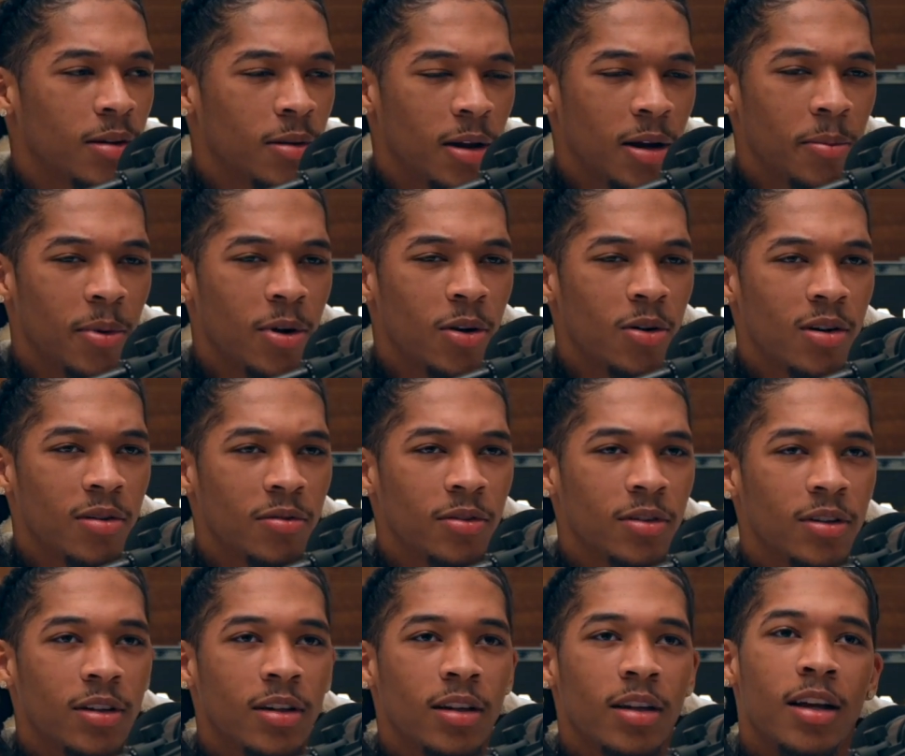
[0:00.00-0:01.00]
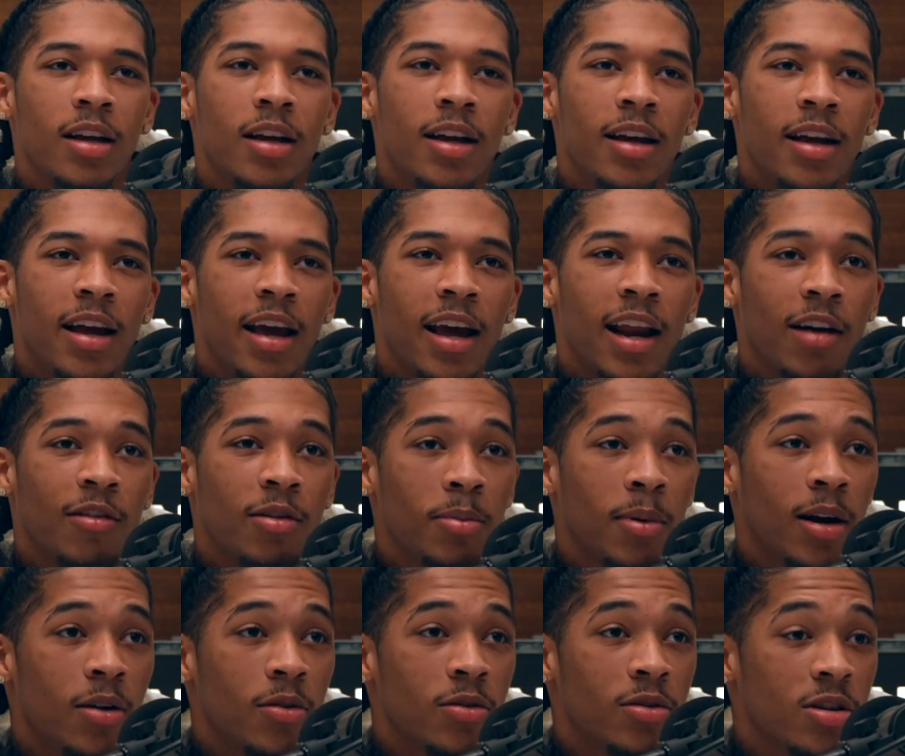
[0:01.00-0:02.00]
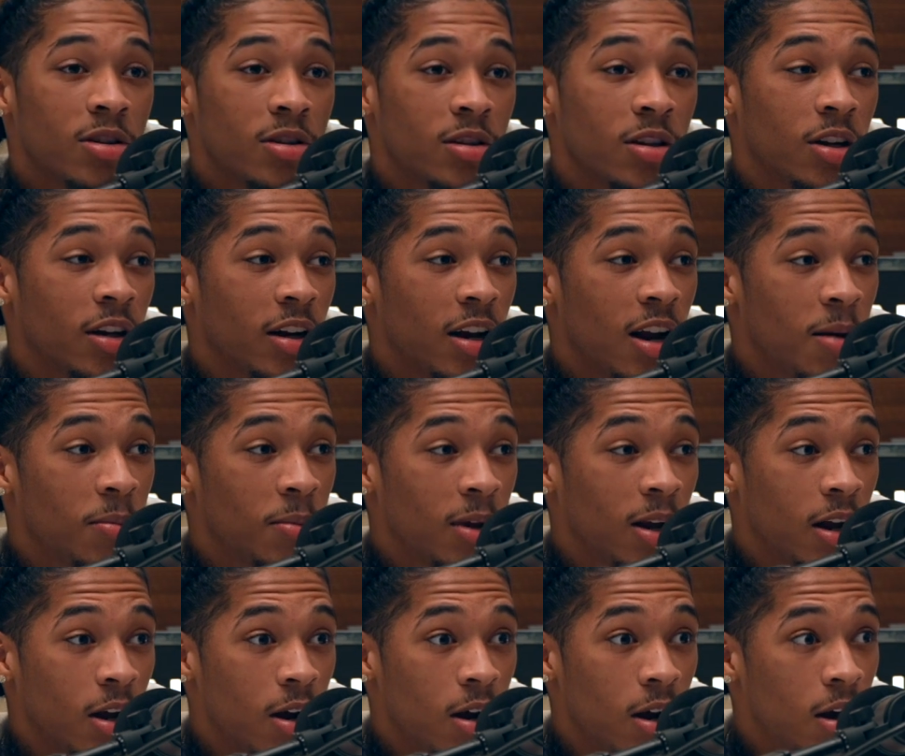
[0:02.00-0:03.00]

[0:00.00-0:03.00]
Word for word: in the middle of it, and everybody was just looking at him like,